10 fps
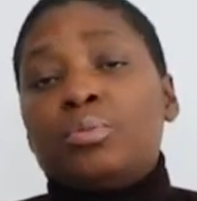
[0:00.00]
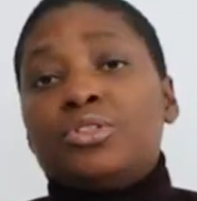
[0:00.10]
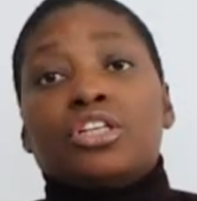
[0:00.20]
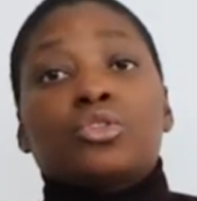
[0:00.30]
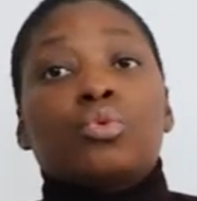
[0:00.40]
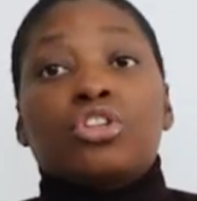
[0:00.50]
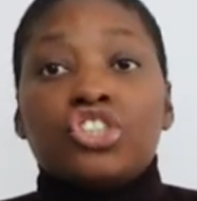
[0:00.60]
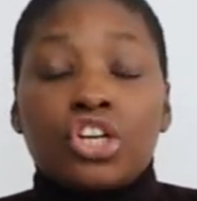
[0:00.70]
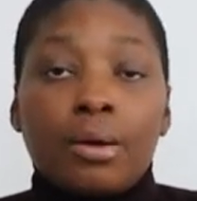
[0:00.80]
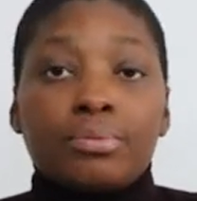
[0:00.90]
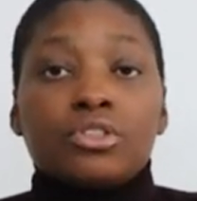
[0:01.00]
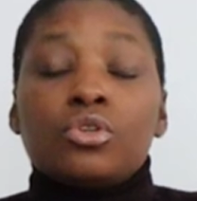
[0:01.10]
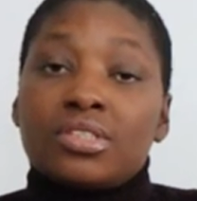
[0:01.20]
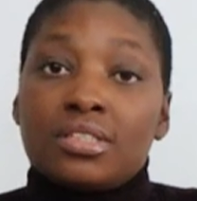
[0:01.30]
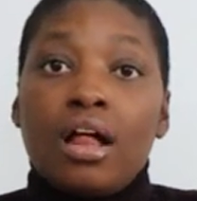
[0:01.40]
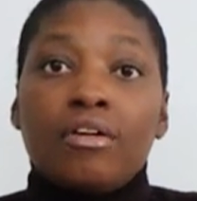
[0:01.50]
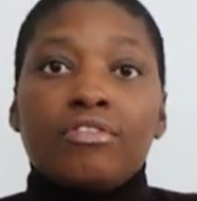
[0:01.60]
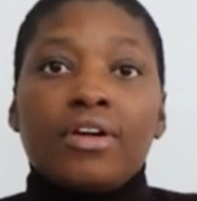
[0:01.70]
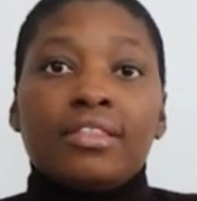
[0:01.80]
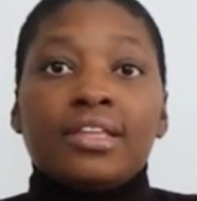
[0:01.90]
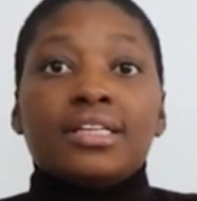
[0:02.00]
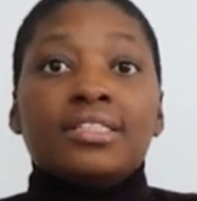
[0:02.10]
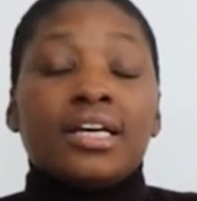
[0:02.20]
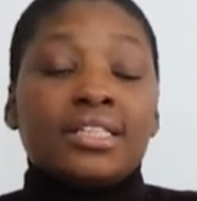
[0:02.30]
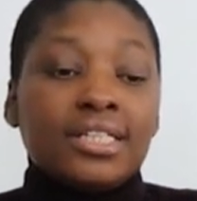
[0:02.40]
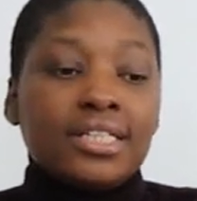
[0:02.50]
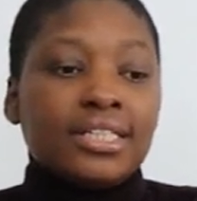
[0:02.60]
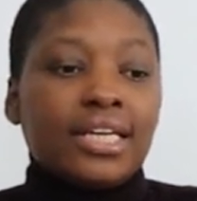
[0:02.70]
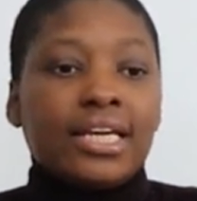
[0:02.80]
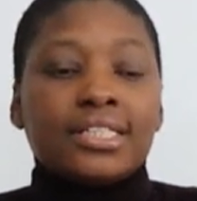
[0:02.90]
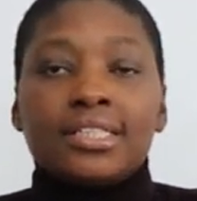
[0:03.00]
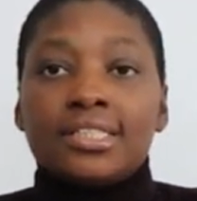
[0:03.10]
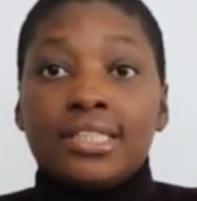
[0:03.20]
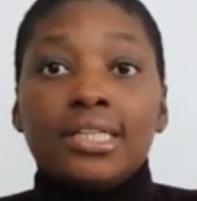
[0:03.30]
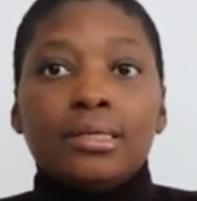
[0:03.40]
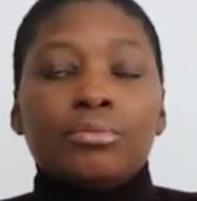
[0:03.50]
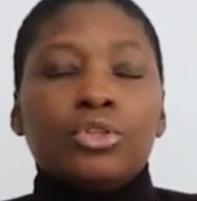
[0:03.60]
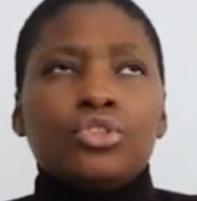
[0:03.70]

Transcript: objects with sharps yourself there's a dedicated team,